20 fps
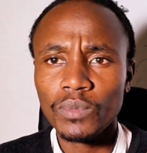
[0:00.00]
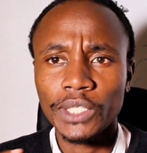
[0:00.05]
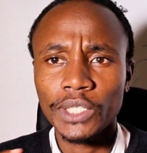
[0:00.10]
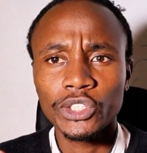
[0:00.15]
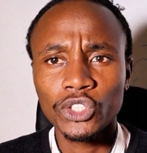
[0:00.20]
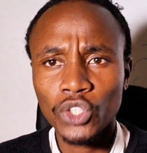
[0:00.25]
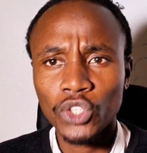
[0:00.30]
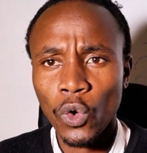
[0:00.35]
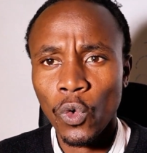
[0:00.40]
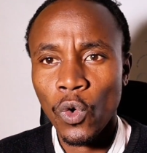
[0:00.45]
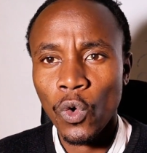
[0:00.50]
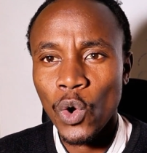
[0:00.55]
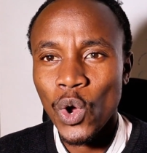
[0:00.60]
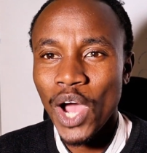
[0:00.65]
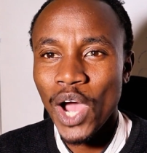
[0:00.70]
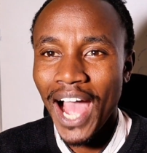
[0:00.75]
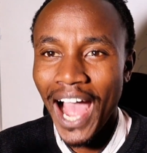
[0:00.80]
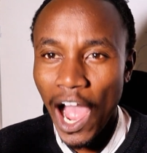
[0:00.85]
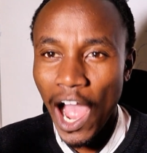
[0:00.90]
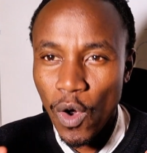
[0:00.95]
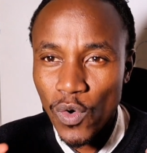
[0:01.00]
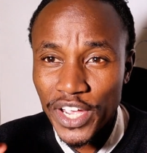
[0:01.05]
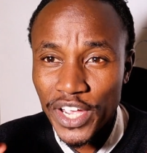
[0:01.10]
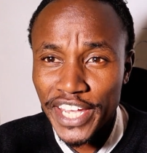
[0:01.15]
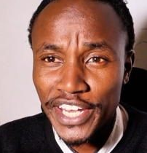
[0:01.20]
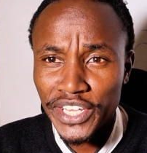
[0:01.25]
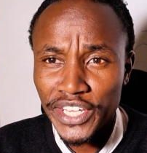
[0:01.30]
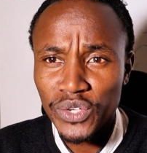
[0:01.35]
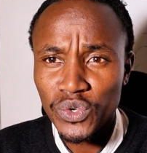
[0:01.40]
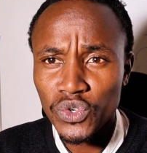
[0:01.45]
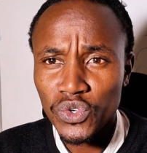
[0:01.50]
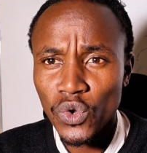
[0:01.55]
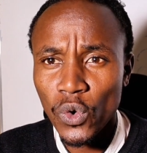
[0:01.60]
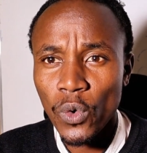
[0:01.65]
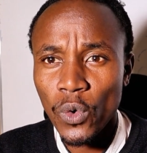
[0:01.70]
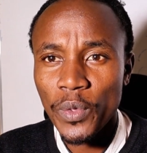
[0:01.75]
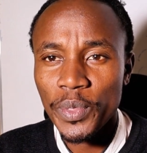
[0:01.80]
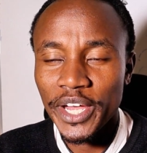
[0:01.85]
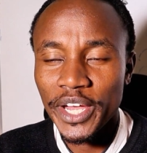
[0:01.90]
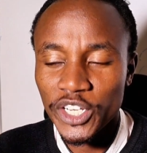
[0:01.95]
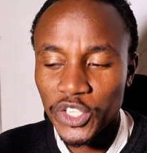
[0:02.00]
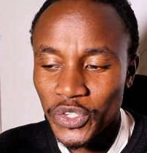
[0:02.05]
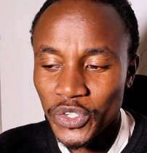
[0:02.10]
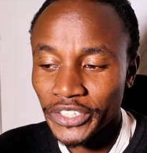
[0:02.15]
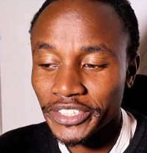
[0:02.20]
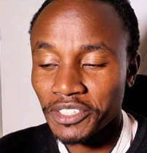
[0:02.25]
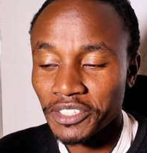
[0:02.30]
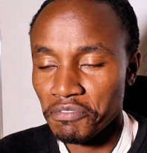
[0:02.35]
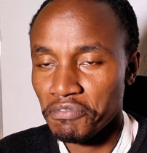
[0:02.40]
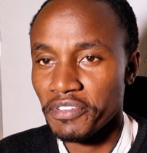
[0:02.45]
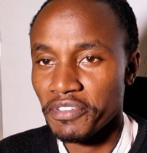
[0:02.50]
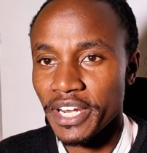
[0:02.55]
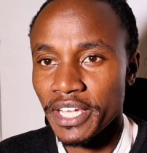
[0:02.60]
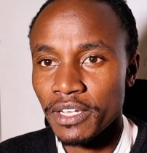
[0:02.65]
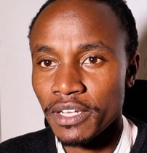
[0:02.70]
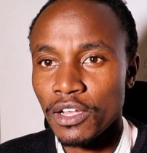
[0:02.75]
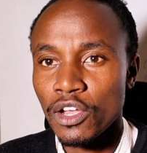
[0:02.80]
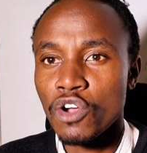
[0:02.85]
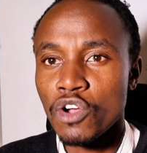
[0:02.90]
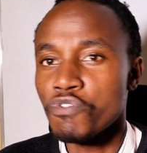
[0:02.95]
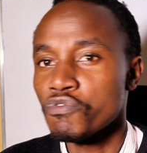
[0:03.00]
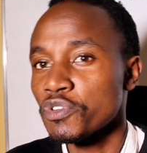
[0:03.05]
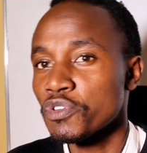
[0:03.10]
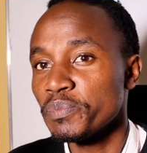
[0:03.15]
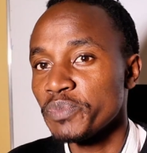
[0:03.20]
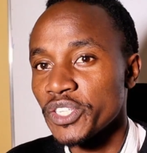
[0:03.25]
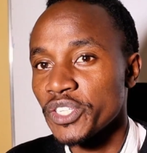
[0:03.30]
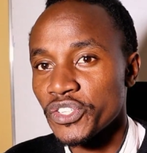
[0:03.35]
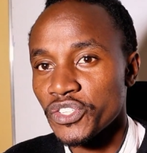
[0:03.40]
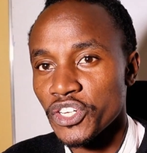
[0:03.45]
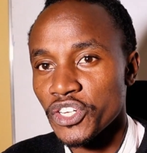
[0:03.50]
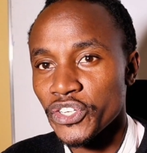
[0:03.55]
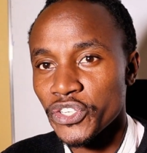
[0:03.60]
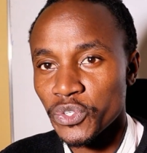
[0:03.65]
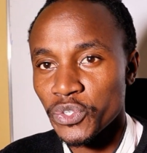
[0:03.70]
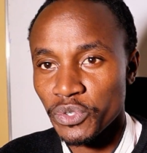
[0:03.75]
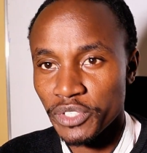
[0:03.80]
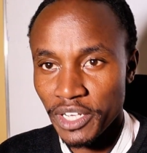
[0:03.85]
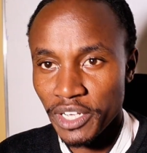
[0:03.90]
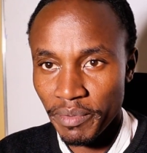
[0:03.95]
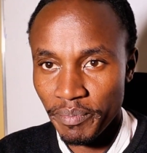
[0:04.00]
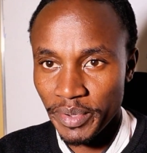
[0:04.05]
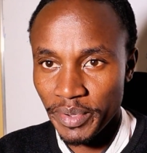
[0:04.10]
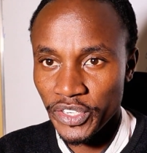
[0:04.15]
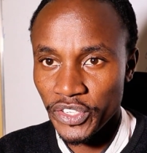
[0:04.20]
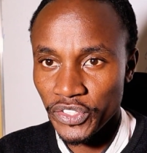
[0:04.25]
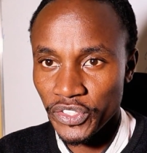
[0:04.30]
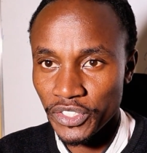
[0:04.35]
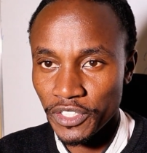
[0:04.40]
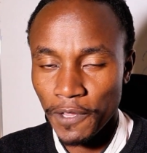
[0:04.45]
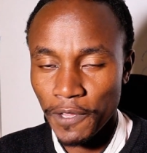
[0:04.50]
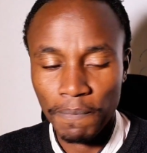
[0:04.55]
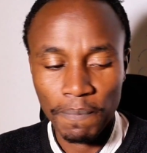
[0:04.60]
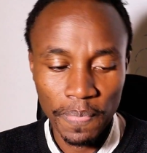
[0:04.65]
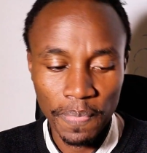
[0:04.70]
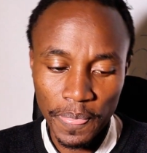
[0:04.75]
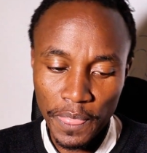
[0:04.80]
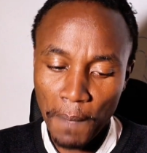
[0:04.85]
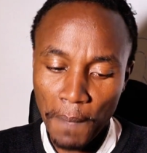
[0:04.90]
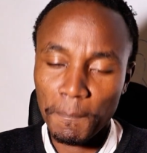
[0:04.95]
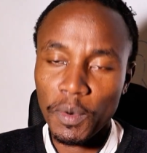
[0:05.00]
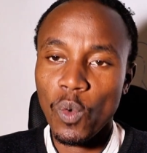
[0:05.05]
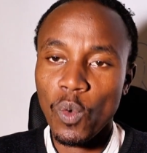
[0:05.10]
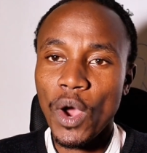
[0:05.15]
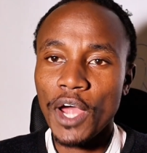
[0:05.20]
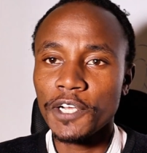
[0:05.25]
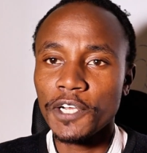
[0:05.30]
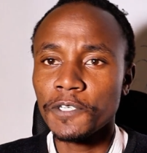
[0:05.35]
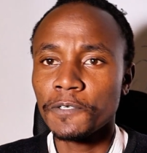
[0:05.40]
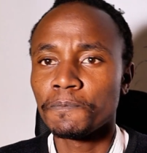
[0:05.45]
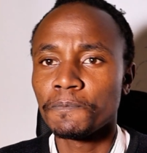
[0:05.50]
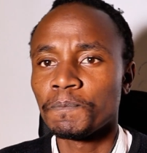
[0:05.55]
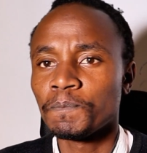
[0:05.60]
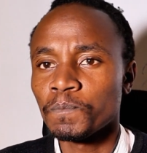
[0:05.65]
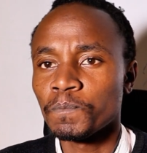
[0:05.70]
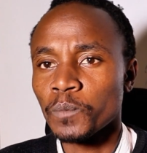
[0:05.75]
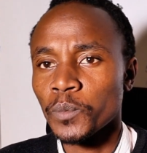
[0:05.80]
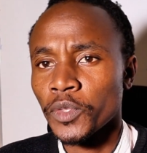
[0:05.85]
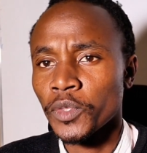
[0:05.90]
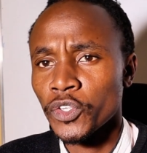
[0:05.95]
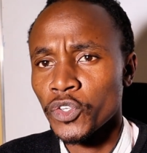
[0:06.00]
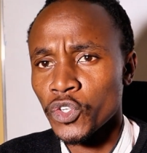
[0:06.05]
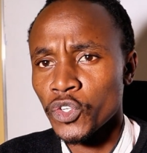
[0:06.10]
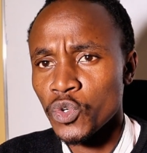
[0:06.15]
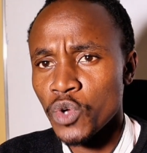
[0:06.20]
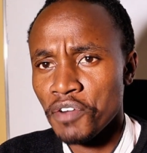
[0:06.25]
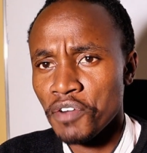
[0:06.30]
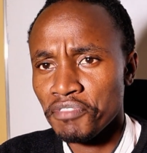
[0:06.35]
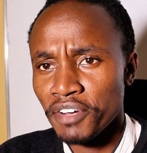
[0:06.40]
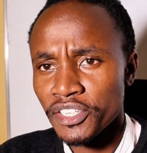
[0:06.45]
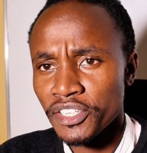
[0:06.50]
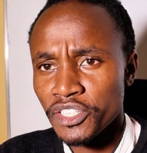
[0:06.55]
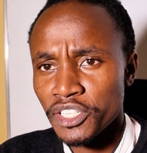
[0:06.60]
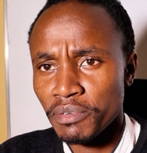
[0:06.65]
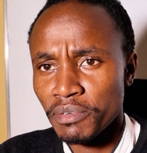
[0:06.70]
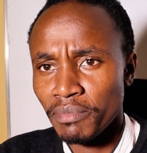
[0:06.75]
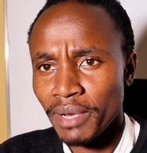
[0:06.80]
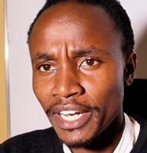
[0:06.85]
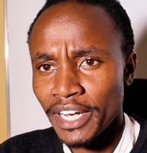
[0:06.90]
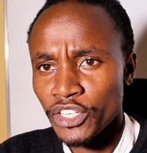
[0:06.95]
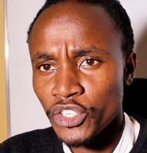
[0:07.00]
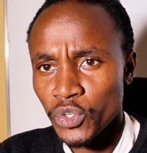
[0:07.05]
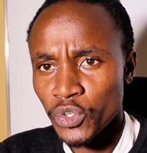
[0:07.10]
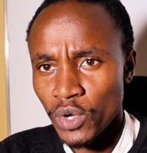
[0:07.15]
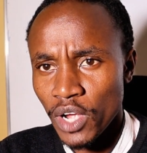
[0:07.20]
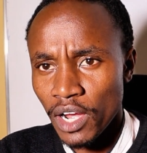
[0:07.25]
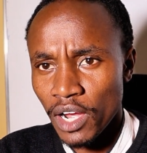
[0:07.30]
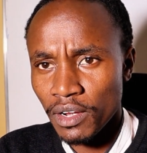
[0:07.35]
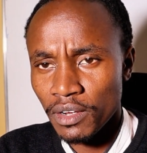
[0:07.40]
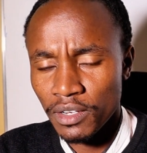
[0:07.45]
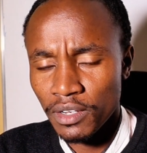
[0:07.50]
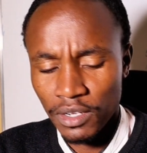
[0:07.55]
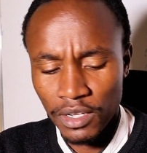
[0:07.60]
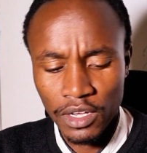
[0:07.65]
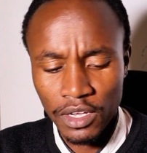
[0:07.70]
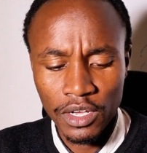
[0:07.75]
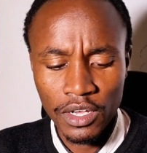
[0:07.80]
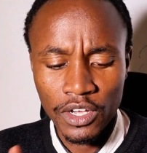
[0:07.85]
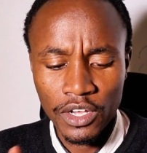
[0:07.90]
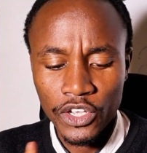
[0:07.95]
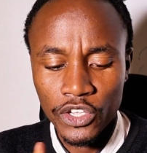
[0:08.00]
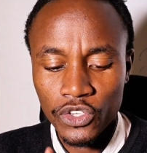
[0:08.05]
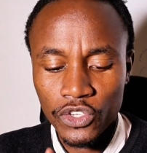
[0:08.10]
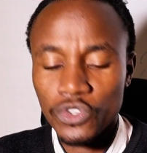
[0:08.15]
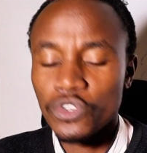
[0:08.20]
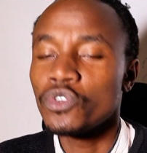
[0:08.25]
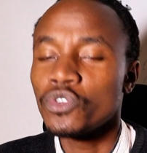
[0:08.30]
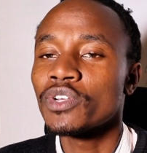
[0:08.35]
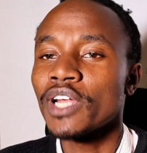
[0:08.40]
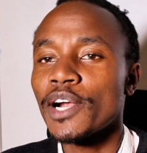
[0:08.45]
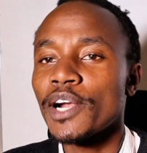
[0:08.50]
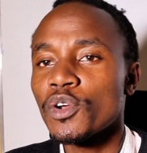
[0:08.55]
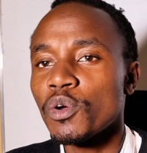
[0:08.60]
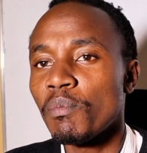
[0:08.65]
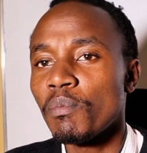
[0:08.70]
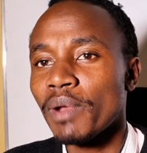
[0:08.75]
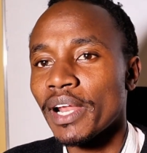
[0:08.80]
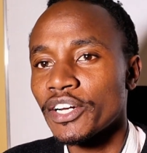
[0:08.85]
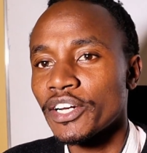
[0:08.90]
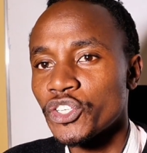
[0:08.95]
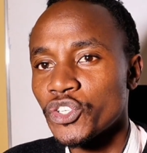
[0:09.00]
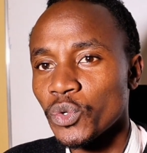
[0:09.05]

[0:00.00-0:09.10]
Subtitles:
So, how can you know that you're suffering from gestational diabetes? Number one, you do a fasting blood sugar, you do random blood